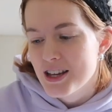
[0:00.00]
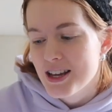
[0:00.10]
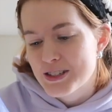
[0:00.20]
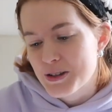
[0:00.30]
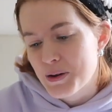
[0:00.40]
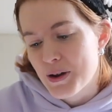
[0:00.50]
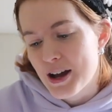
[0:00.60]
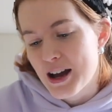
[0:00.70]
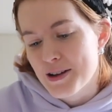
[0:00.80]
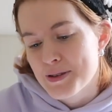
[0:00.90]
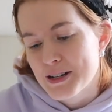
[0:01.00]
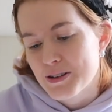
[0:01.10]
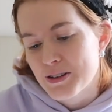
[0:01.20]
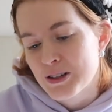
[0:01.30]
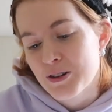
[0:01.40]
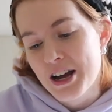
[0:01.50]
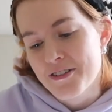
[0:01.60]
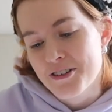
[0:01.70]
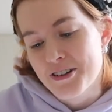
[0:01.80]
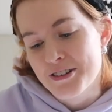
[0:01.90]
So I've been on the lookout
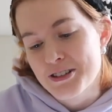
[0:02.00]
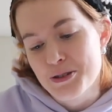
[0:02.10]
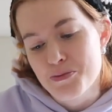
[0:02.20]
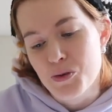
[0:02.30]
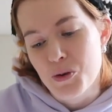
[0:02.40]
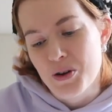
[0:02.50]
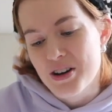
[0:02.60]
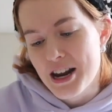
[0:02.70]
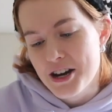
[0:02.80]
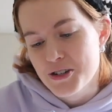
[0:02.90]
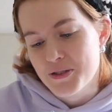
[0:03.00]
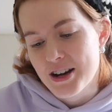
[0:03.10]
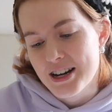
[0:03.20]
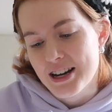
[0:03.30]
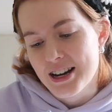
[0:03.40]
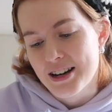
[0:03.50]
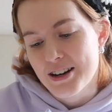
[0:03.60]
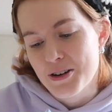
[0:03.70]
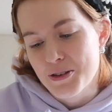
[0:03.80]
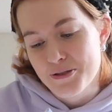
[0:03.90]
for some more nature writing
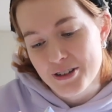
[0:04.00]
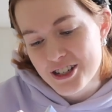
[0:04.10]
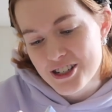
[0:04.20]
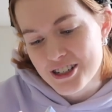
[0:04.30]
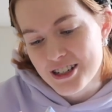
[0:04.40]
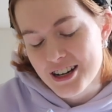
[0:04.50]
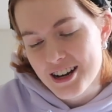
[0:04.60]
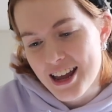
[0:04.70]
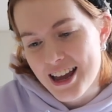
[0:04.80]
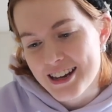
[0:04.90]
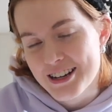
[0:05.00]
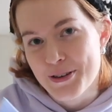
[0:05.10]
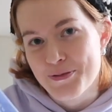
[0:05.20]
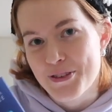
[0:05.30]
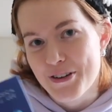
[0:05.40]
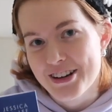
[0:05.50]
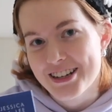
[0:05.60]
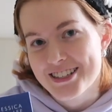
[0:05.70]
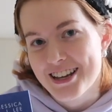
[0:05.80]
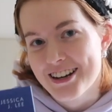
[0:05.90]
non-fiction, and I'm very
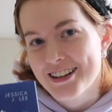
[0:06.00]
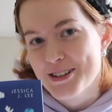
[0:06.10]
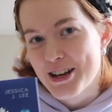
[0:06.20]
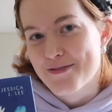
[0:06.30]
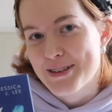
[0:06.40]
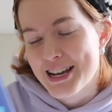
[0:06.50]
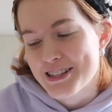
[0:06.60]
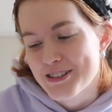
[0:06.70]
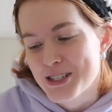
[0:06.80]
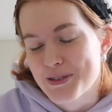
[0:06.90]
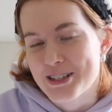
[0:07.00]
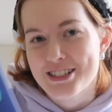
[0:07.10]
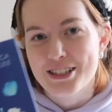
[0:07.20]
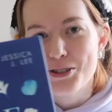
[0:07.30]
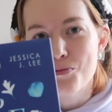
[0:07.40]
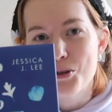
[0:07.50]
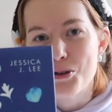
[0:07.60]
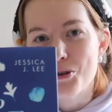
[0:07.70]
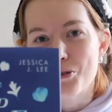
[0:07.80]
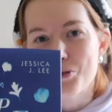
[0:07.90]
excited to have my hands on this one. It's such a
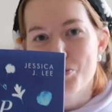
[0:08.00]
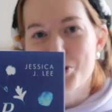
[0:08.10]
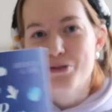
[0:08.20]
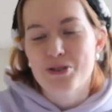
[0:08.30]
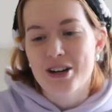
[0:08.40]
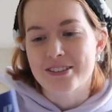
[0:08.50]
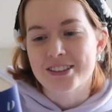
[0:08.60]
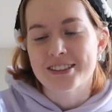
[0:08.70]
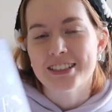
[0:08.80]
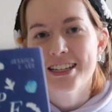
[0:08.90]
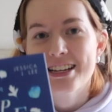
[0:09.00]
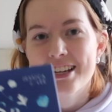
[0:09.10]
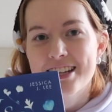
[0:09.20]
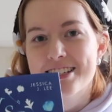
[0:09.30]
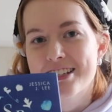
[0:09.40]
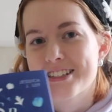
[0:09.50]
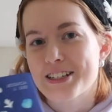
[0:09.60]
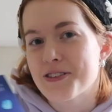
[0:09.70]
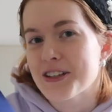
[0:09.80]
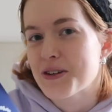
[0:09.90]
beautiful, beautiful cover and sounds like
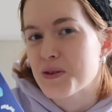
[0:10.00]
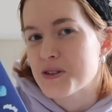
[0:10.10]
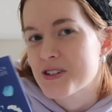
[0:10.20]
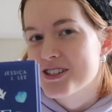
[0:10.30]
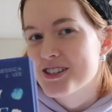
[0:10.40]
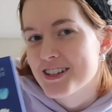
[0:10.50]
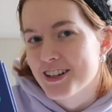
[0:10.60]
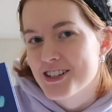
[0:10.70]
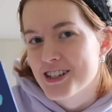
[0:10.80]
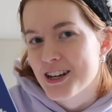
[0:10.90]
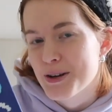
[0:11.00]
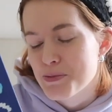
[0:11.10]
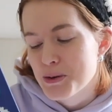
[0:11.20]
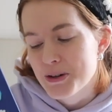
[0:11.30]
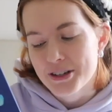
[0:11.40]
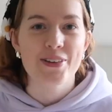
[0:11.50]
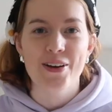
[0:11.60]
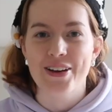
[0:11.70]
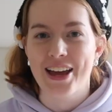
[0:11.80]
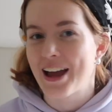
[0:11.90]
a really gorgeous, touching book.
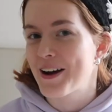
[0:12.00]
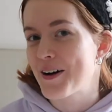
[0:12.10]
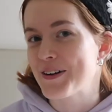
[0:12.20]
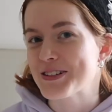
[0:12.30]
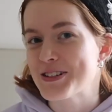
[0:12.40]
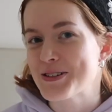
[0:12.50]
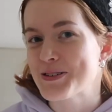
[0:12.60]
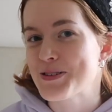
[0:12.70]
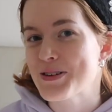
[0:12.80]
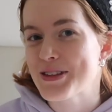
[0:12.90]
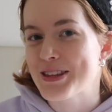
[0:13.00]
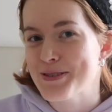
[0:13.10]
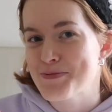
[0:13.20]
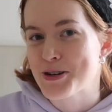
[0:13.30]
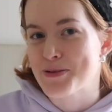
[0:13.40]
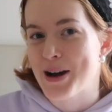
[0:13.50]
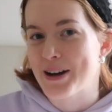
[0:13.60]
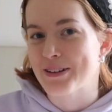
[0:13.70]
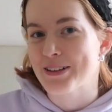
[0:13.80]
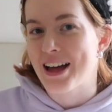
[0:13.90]
Okay, on to the book
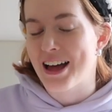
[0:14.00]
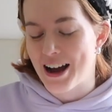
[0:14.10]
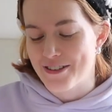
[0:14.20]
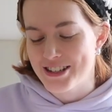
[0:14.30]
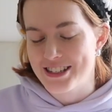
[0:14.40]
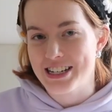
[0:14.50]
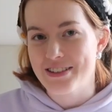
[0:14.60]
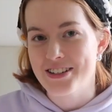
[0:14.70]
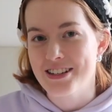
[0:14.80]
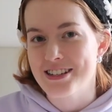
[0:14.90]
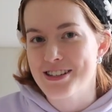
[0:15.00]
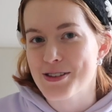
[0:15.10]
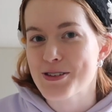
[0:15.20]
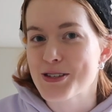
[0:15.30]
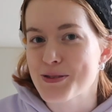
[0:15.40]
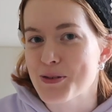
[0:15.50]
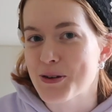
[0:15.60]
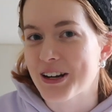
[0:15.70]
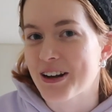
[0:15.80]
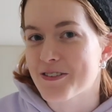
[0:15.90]
mail. I received this
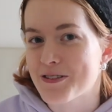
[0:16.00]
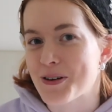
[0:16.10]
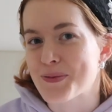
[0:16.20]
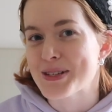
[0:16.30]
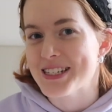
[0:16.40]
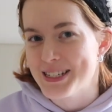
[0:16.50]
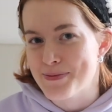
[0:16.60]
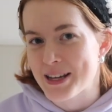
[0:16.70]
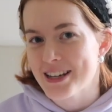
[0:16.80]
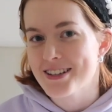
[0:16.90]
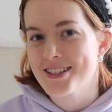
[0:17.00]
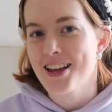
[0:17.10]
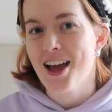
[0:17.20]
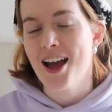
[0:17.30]
morning from Dimmix.